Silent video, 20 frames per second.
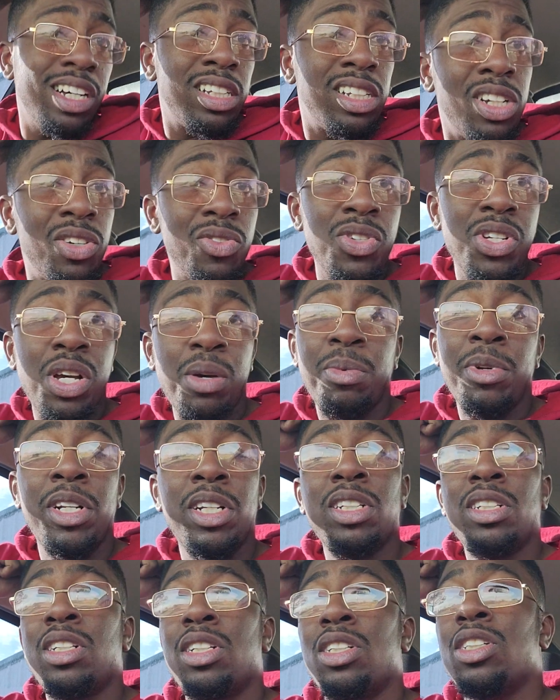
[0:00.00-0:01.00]
So we up in
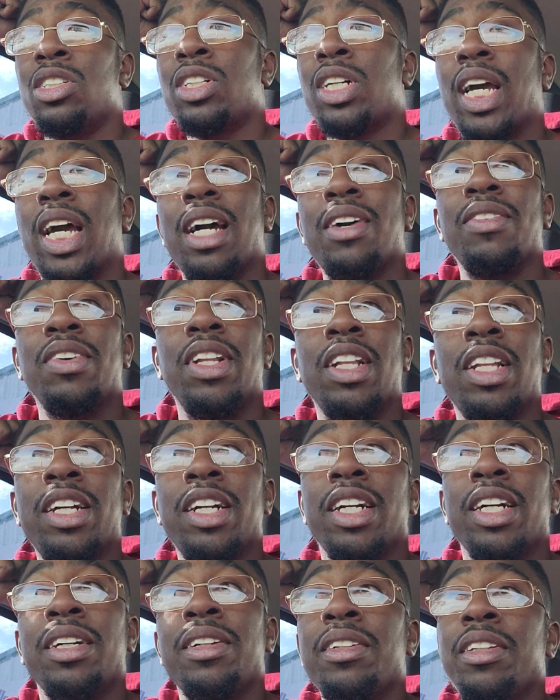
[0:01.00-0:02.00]
this little
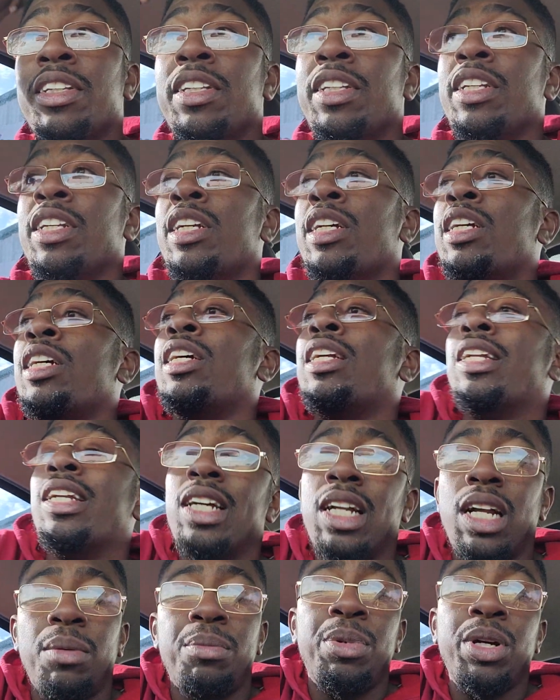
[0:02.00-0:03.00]
Cavalier
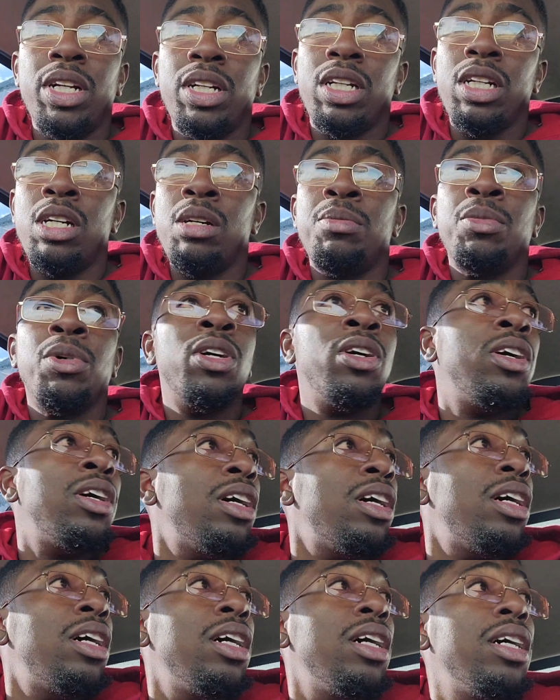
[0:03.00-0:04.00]
that I picked up
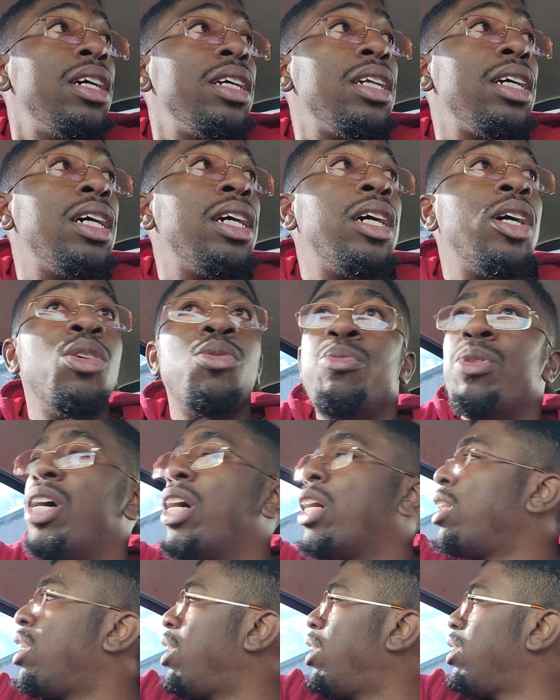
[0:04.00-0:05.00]
on
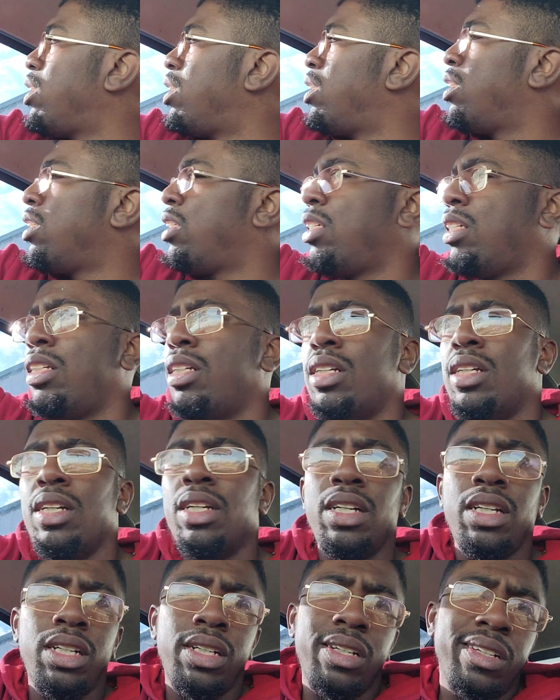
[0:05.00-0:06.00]
backlots.
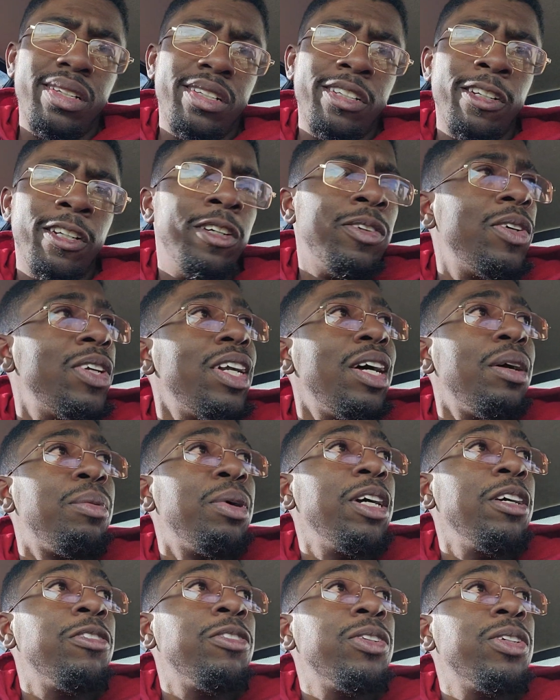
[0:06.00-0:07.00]
What did I
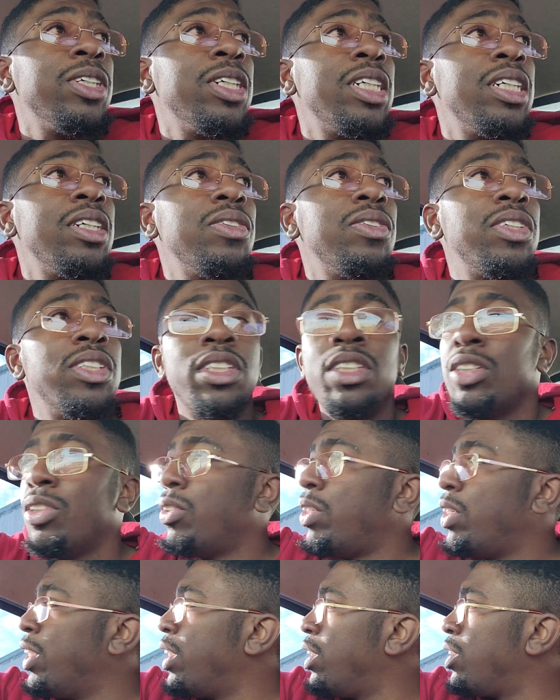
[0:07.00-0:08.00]
pay for it? Was it
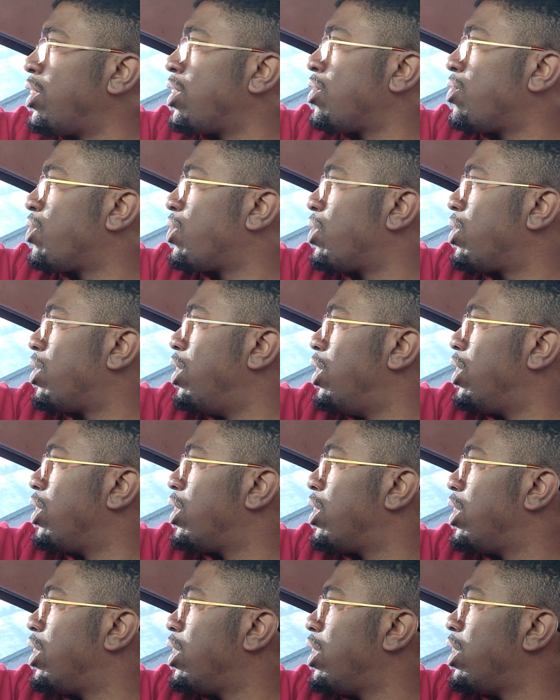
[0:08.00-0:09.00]
300 or
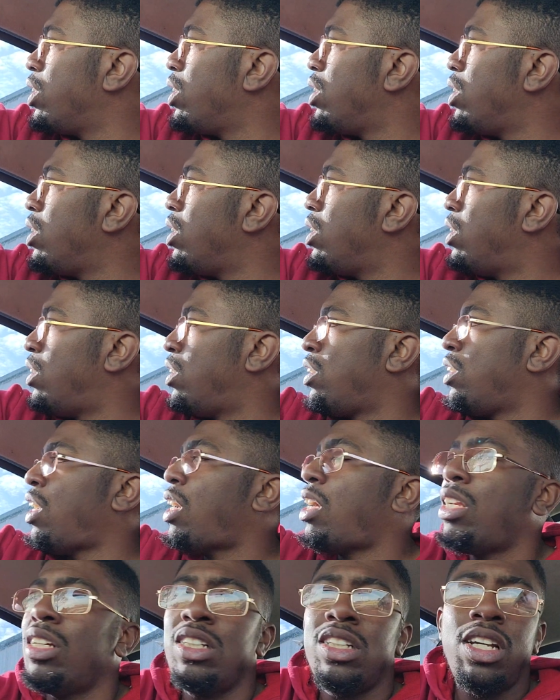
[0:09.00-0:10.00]

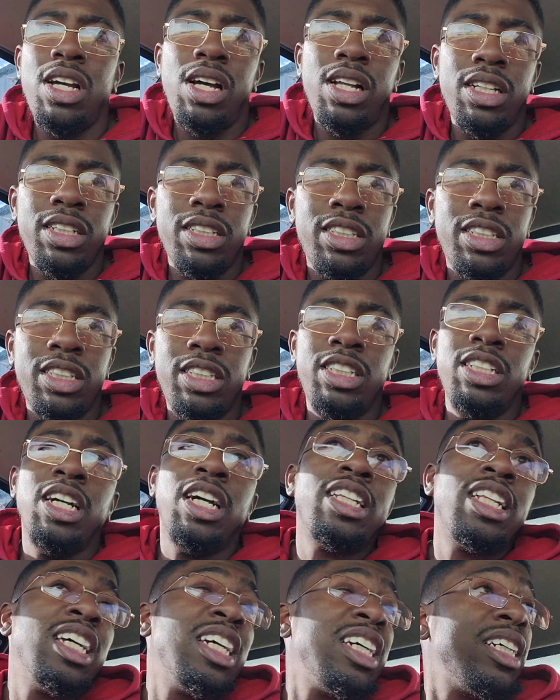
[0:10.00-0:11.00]
400? Y'all will see.
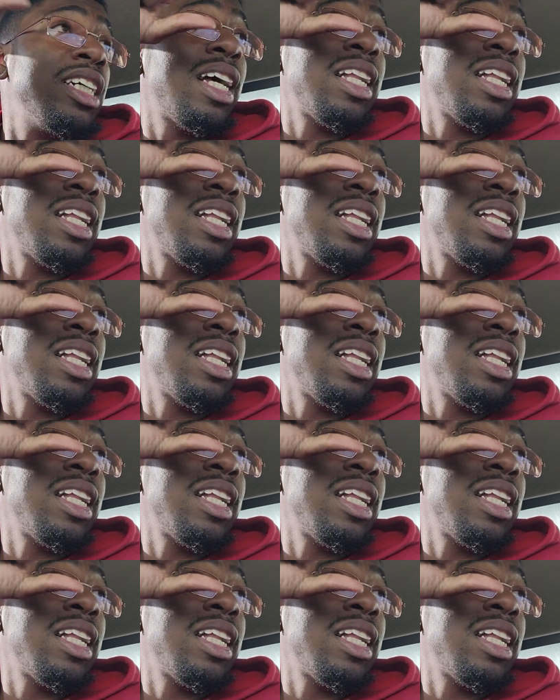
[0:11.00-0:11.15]
I think